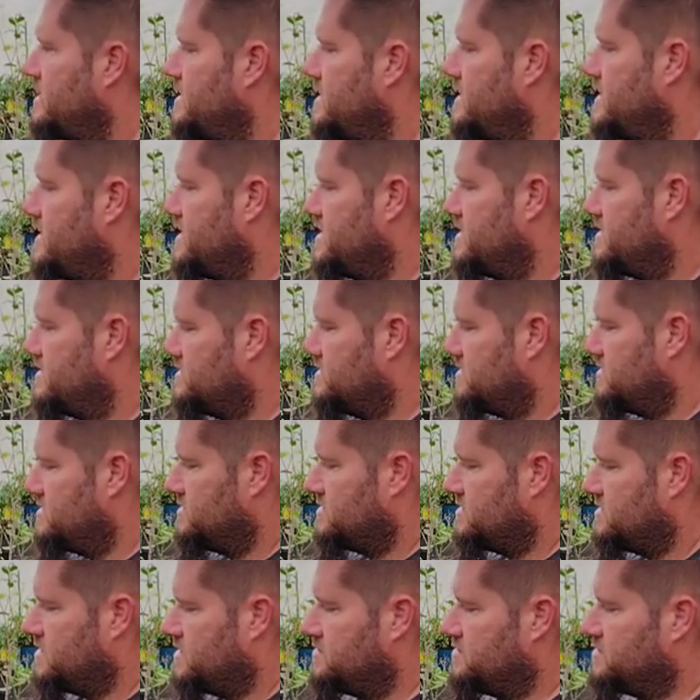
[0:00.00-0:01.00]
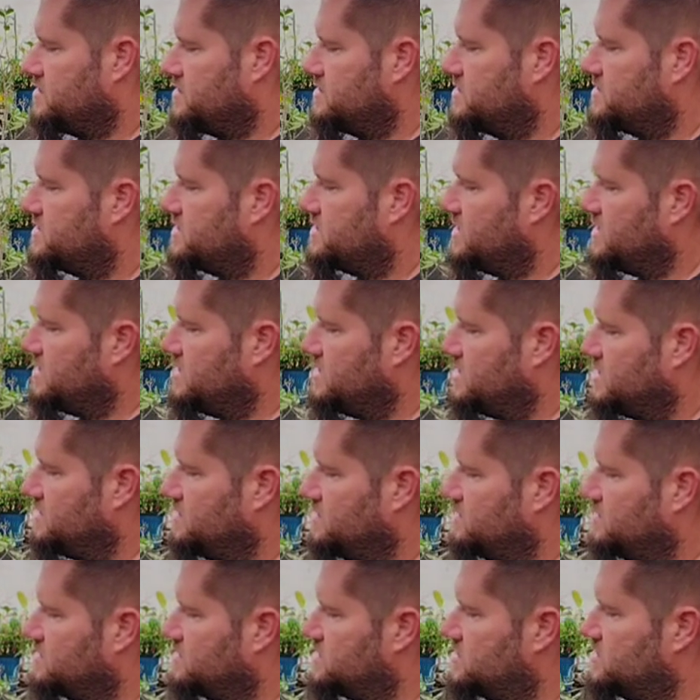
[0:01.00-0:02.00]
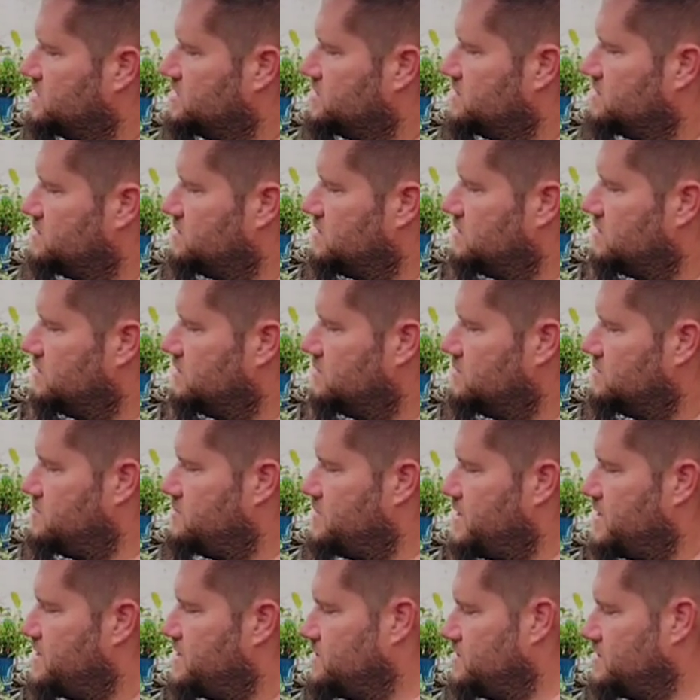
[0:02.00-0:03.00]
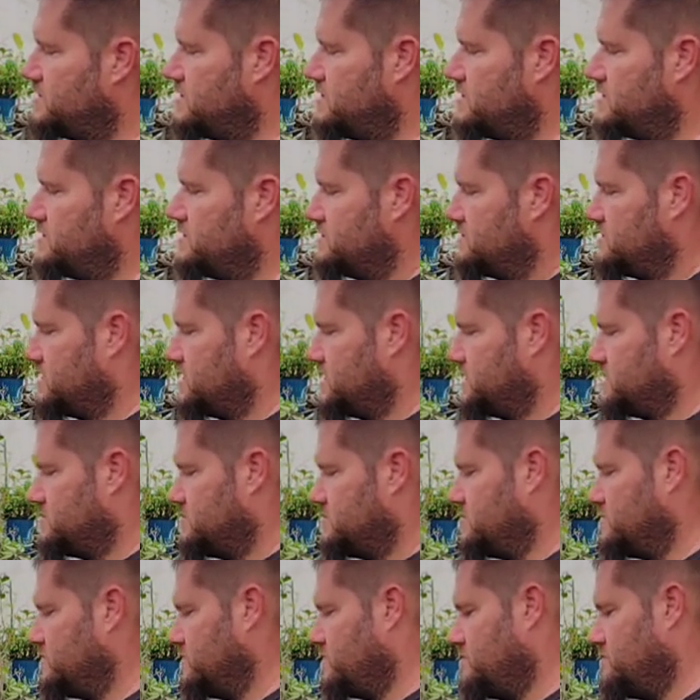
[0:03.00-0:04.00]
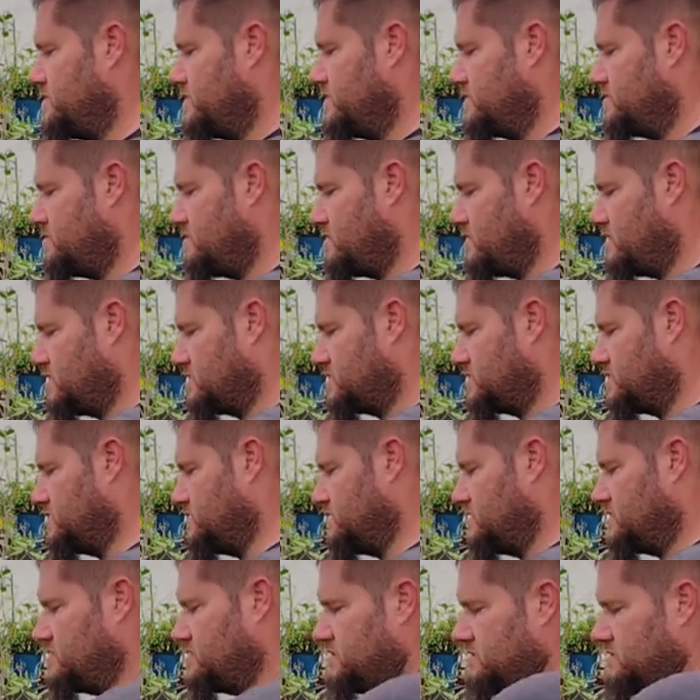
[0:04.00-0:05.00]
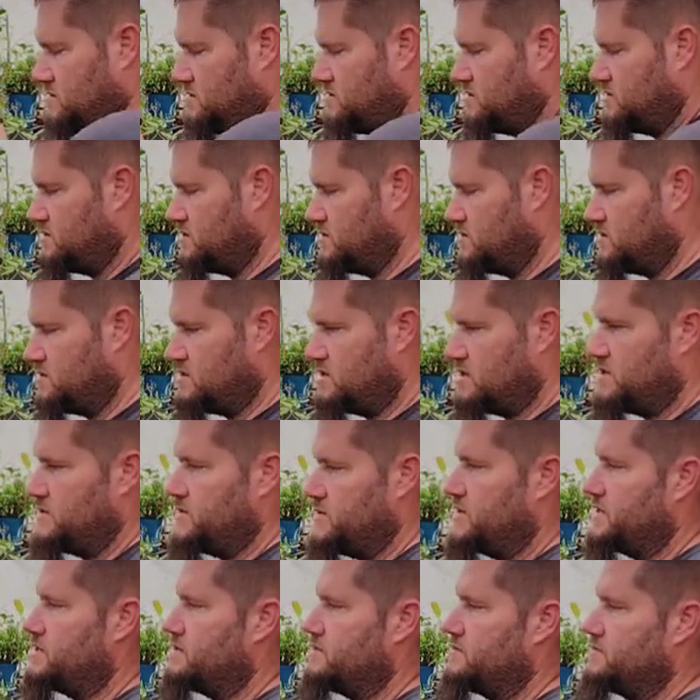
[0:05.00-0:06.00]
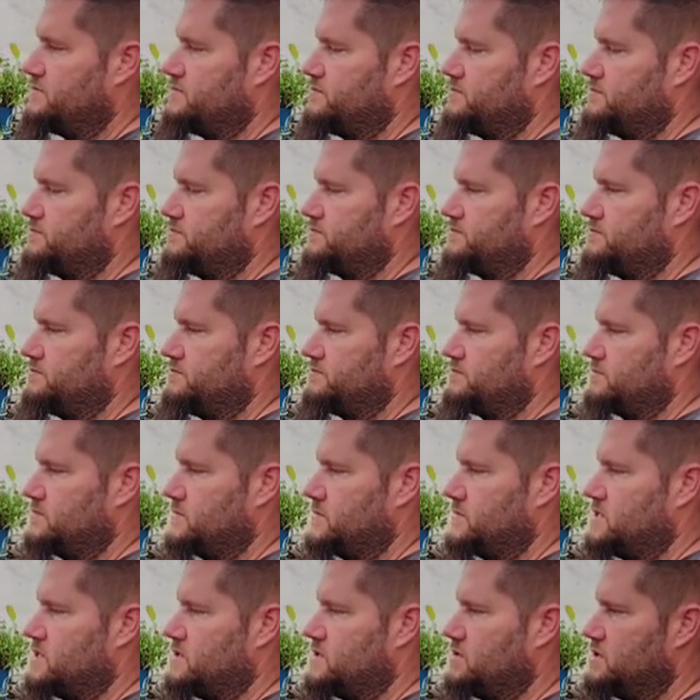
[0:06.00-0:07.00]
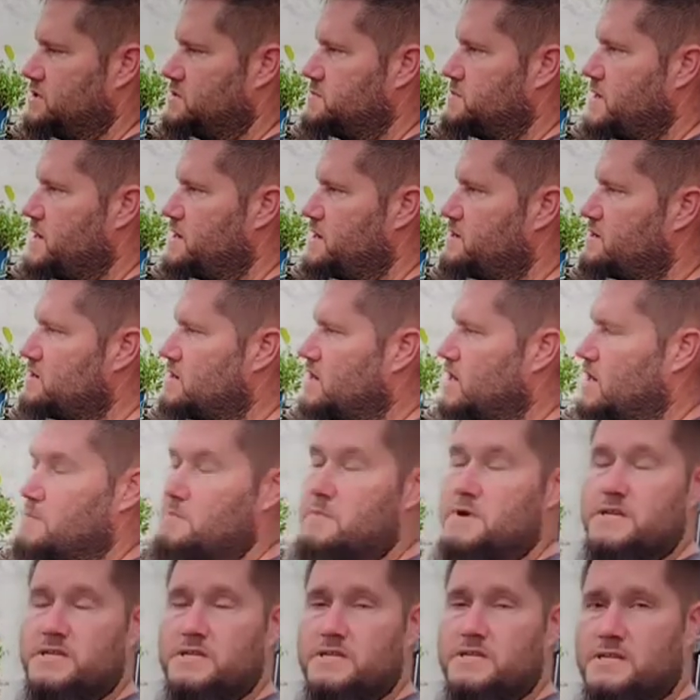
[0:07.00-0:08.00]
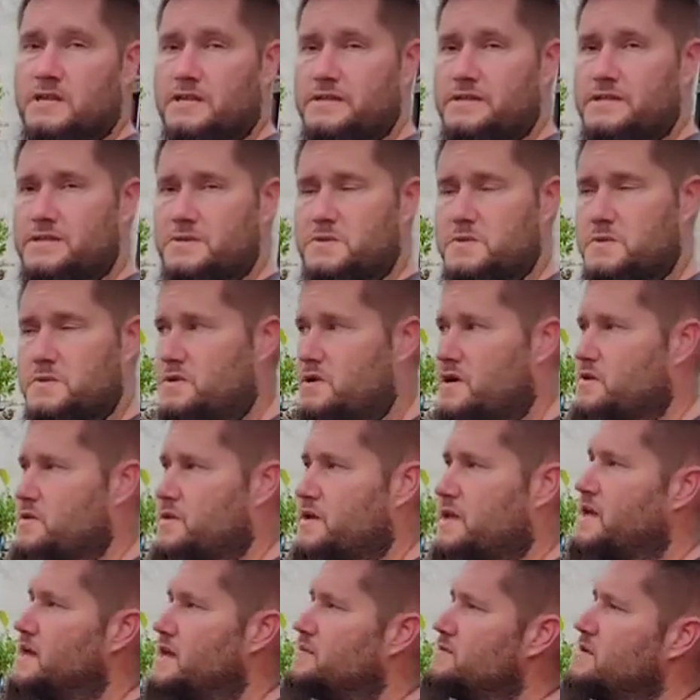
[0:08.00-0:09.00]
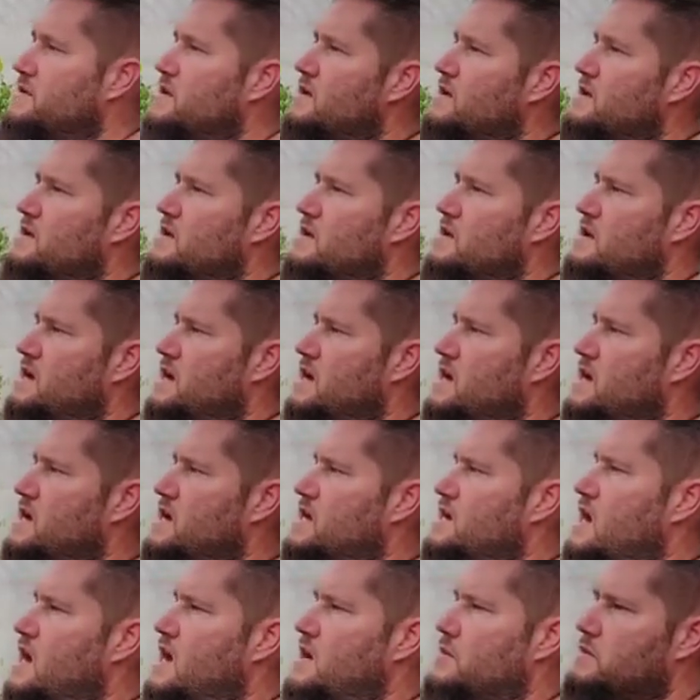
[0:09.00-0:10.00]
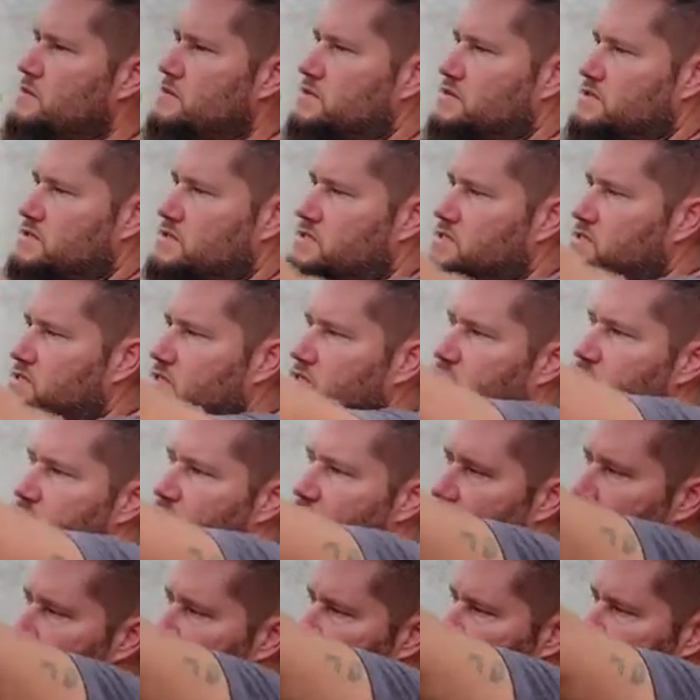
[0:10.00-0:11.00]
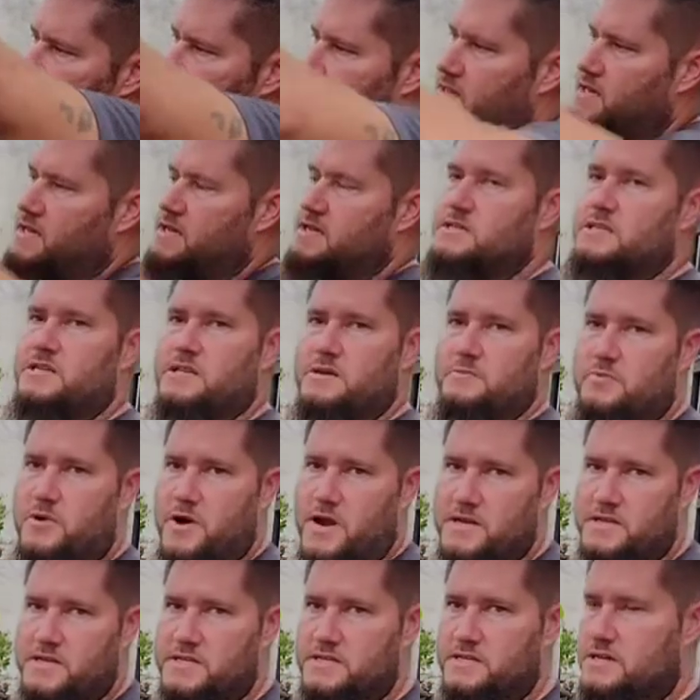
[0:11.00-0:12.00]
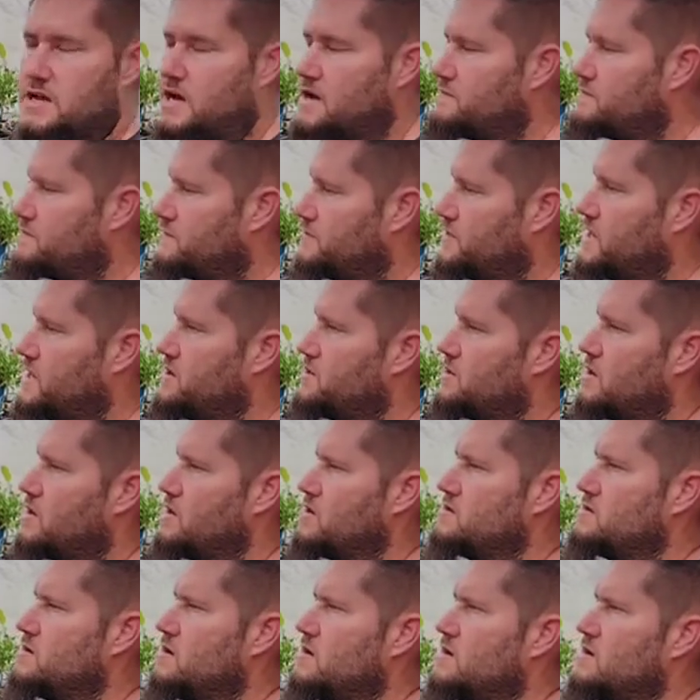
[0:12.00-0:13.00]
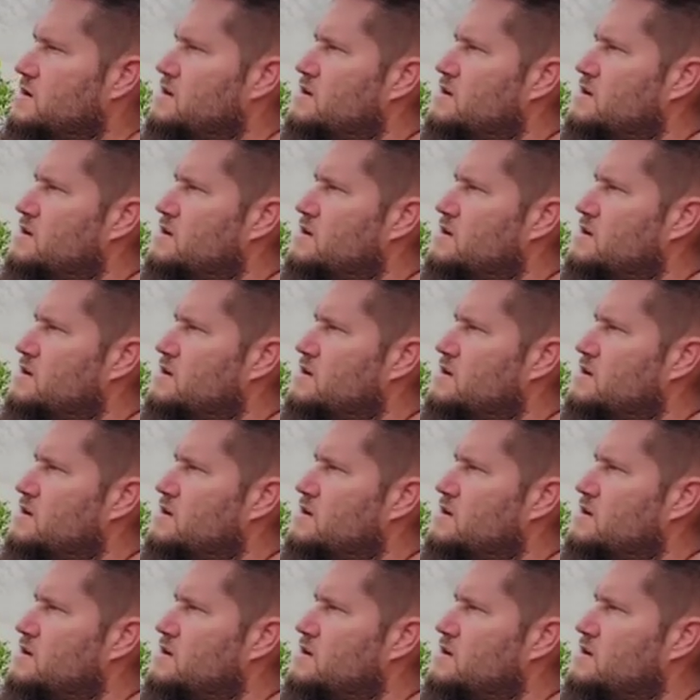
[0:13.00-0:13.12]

And now you can see it looks a little bit better in there. It's got some really big rocks in there. There you go. So it looks better. I'm going to just let this one grow again, and I will uh, take the ends of the branches off later on.